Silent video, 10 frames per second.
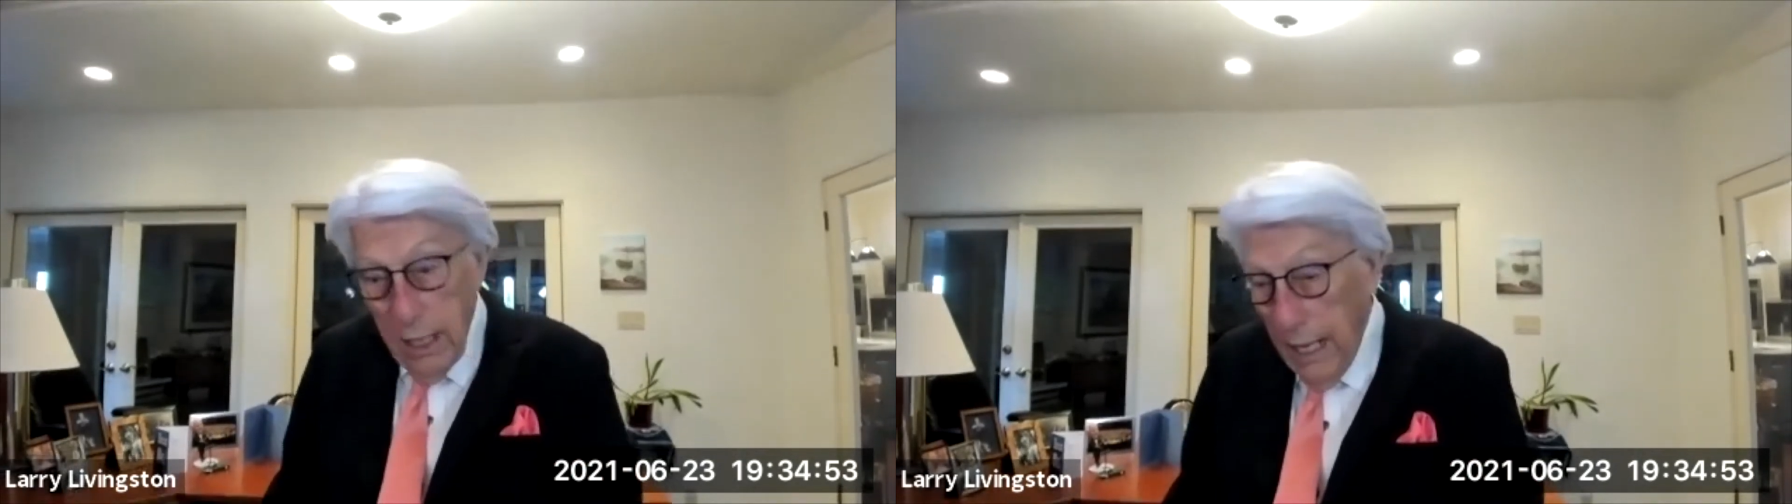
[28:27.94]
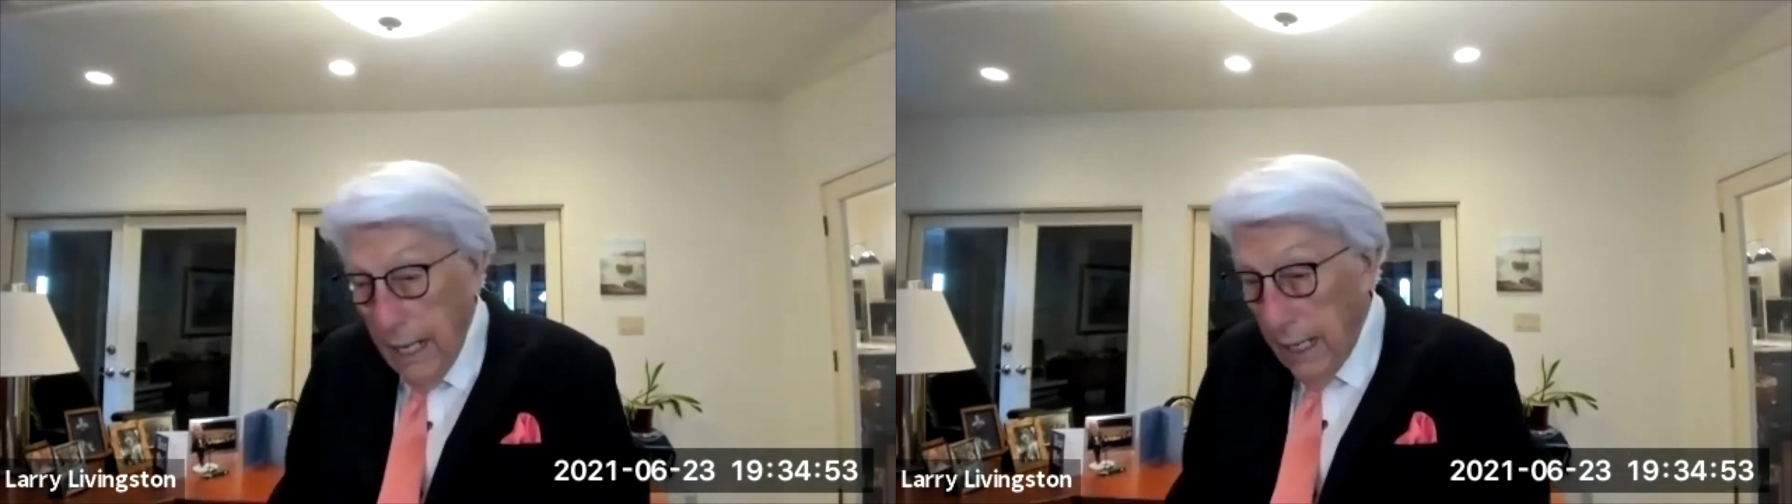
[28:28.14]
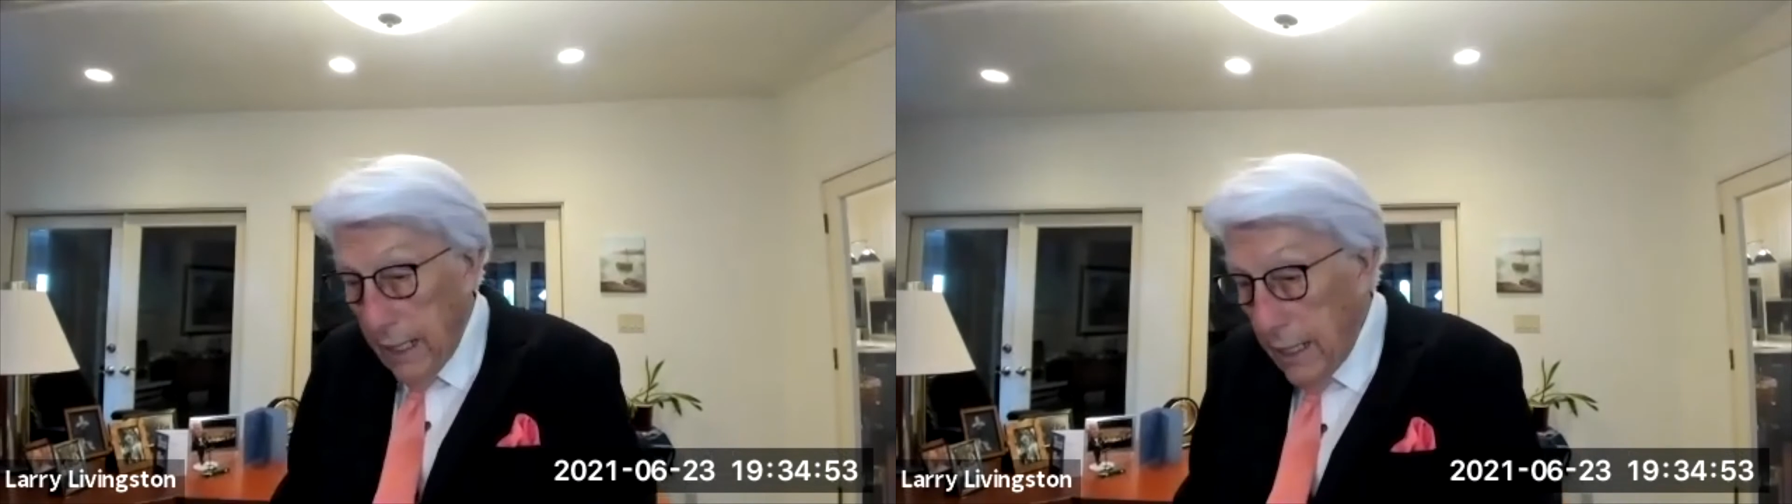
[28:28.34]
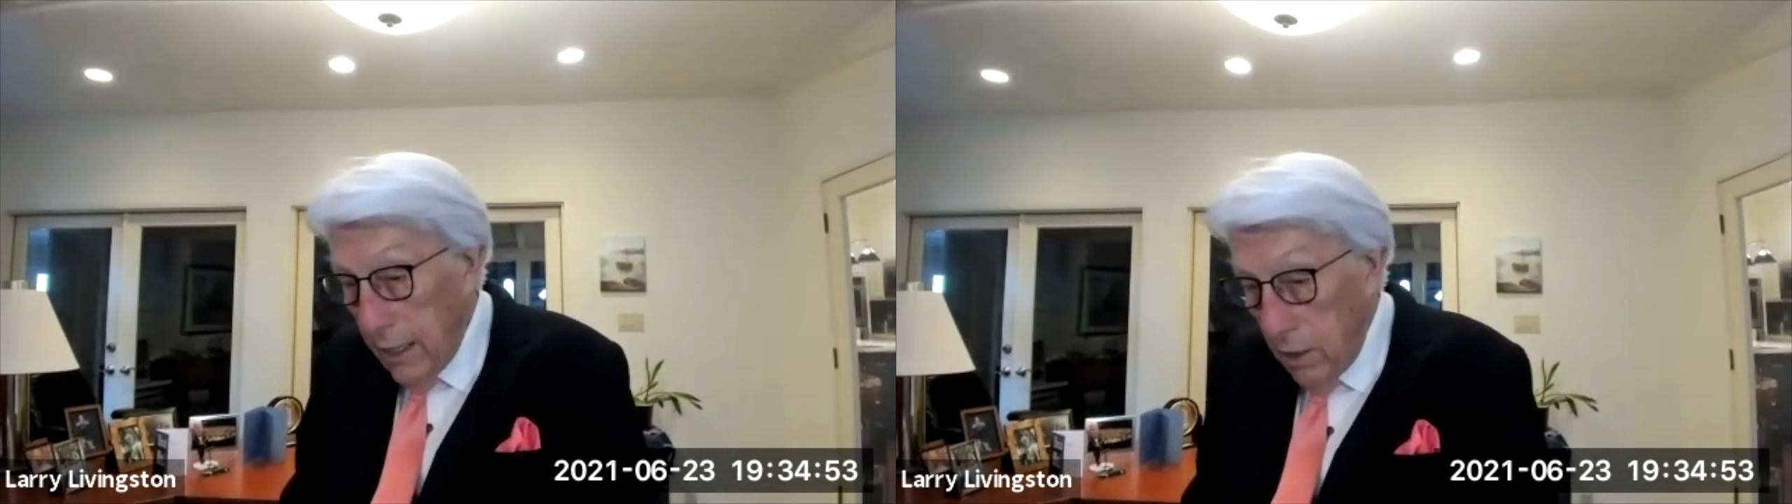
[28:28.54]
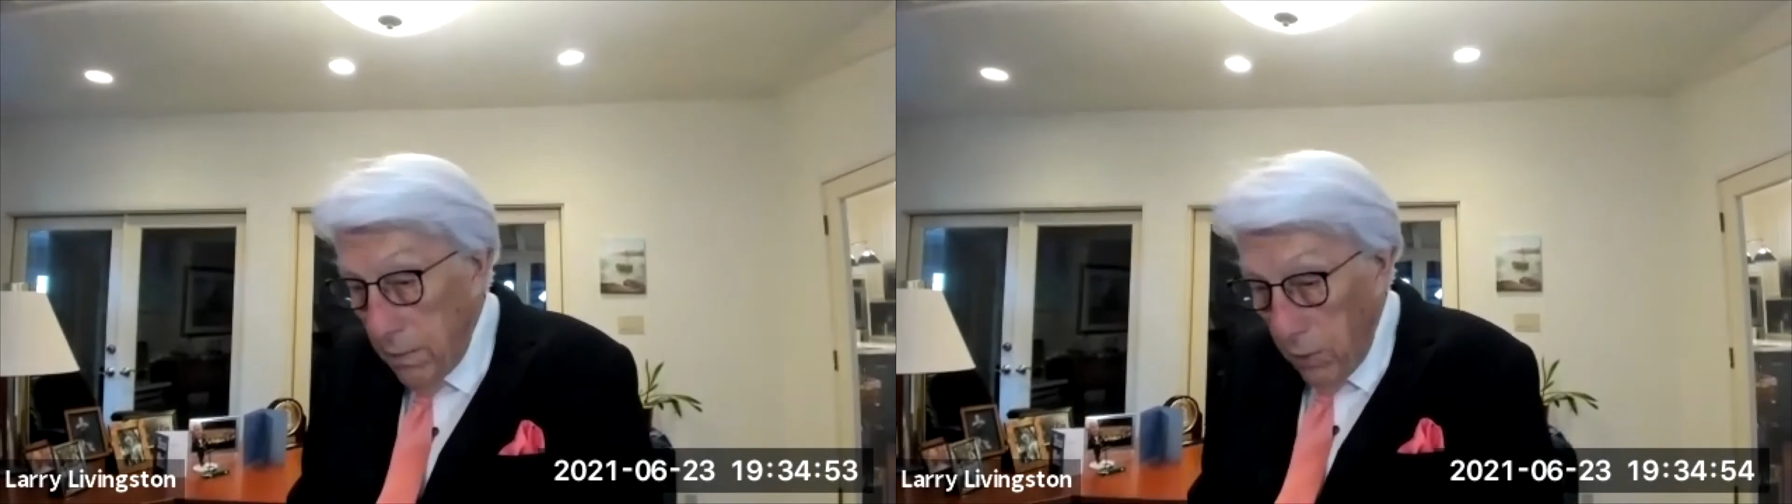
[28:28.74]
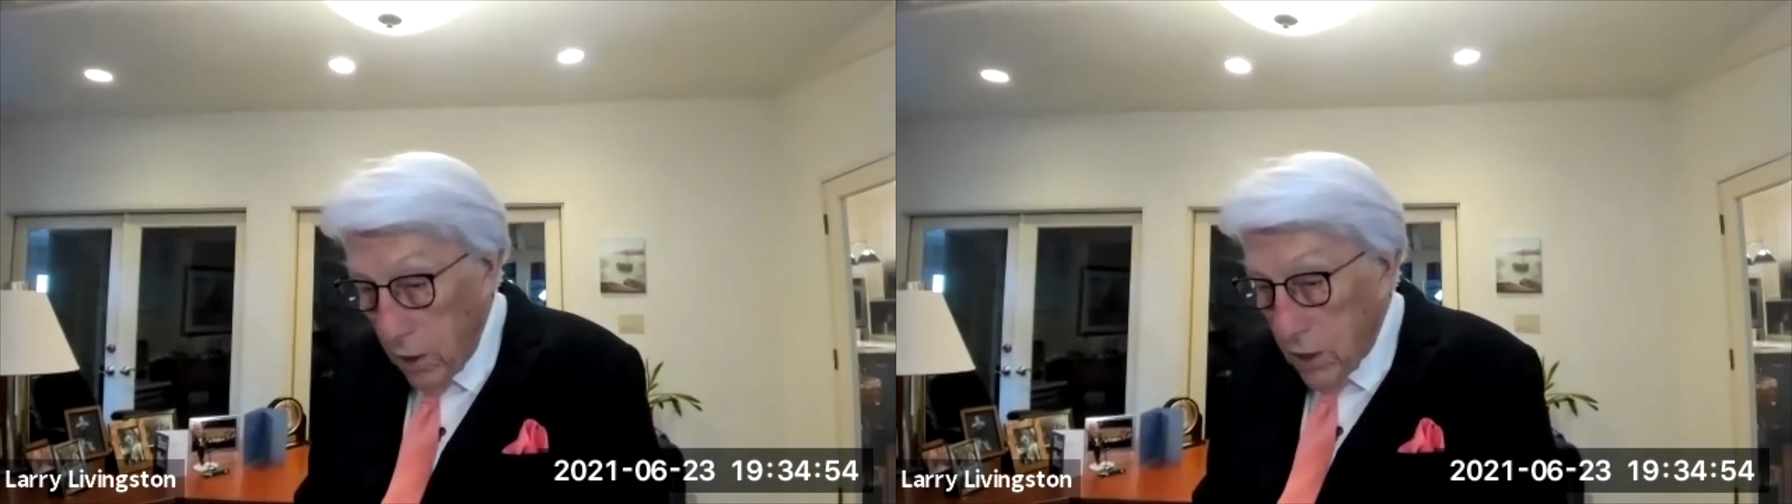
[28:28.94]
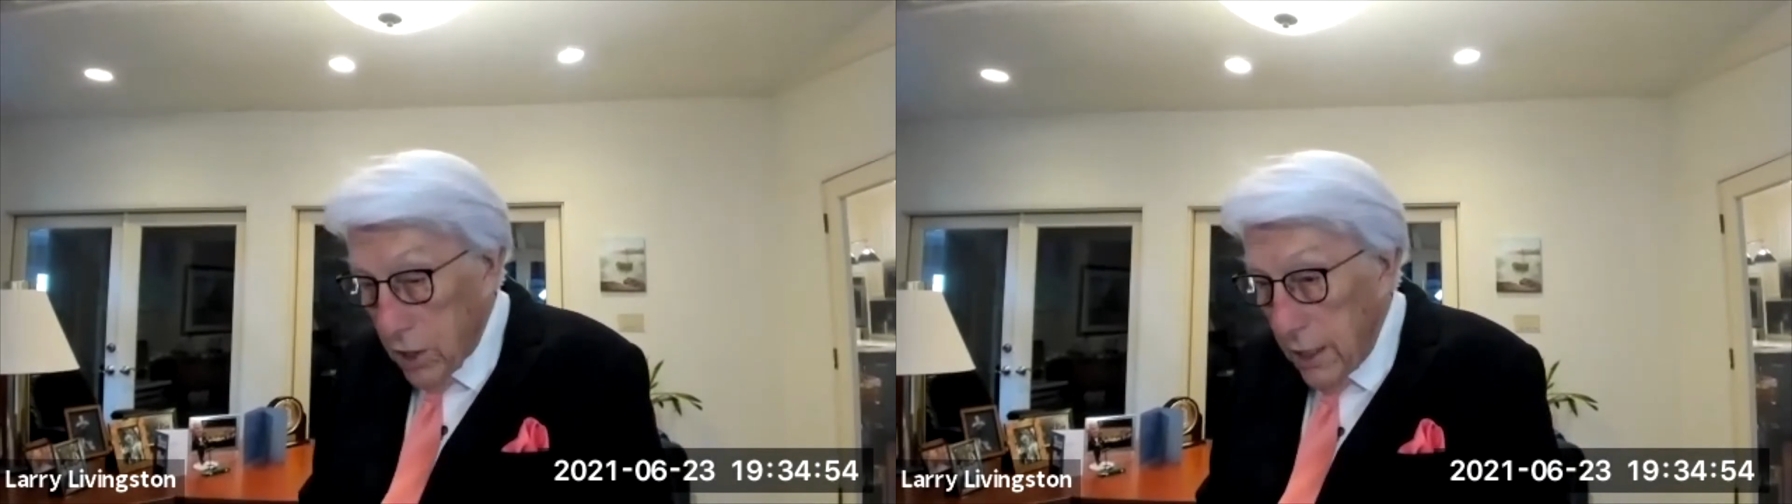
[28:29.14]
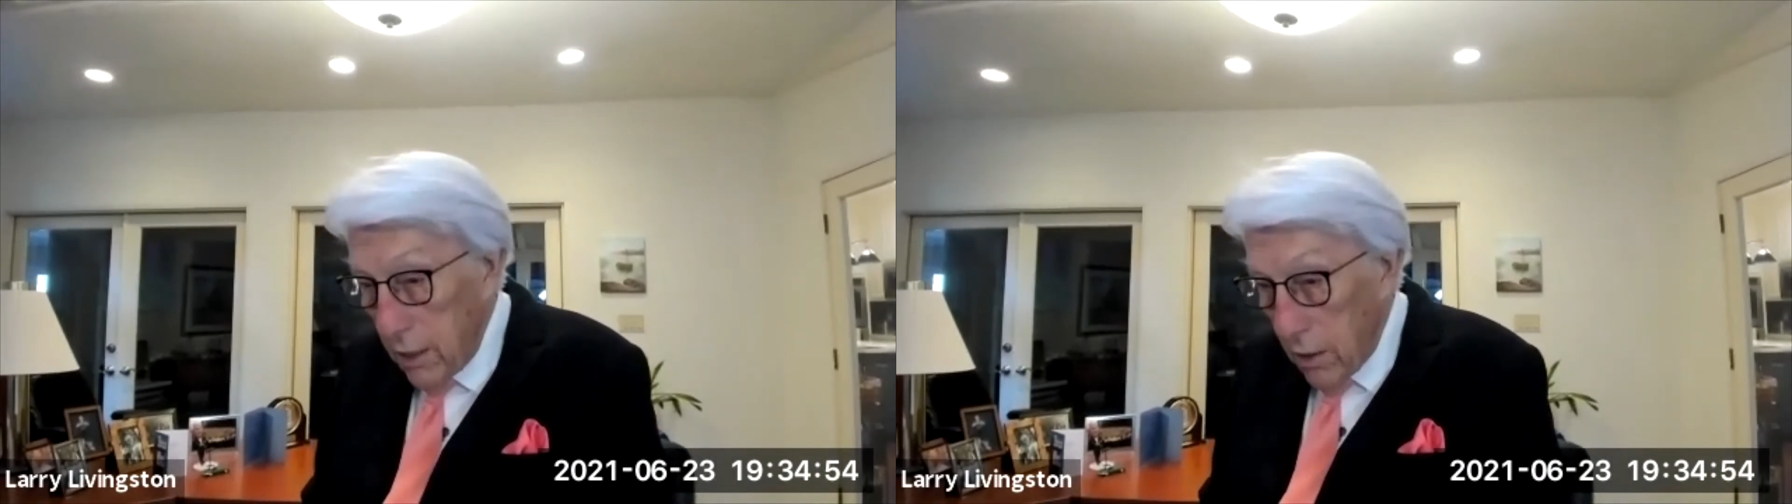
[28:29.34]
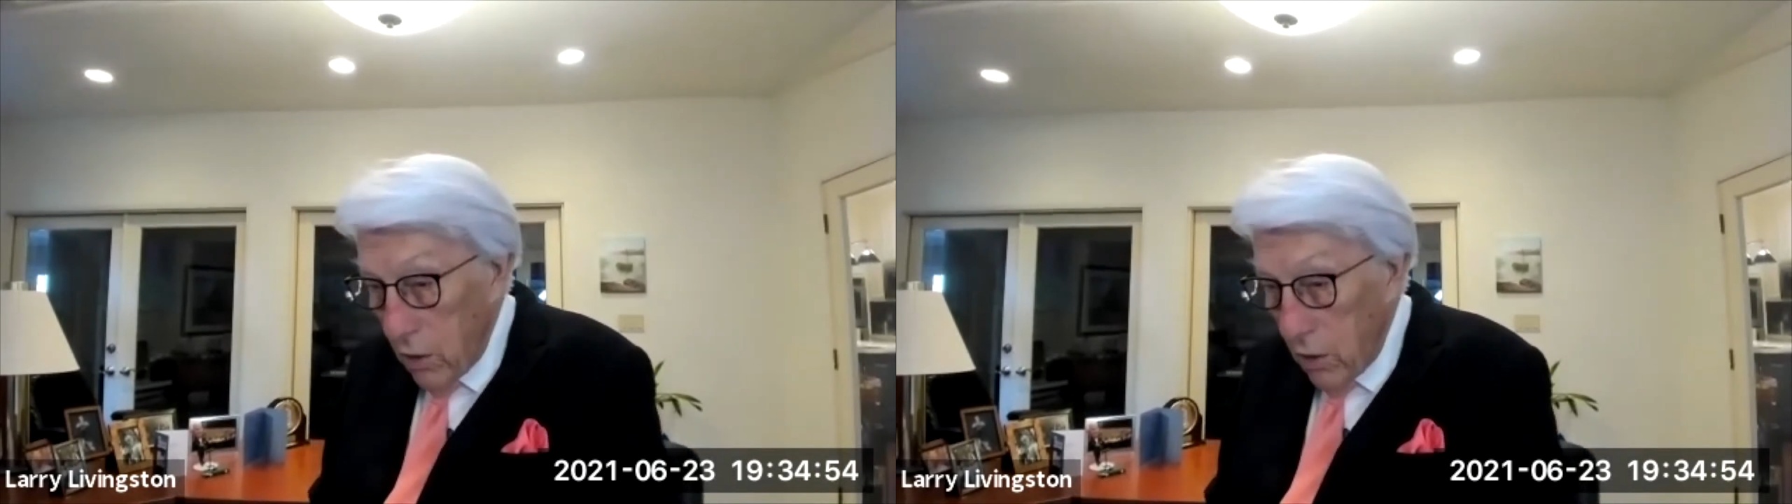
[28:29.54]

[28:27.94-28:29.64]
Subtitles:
And in the book, Skinner,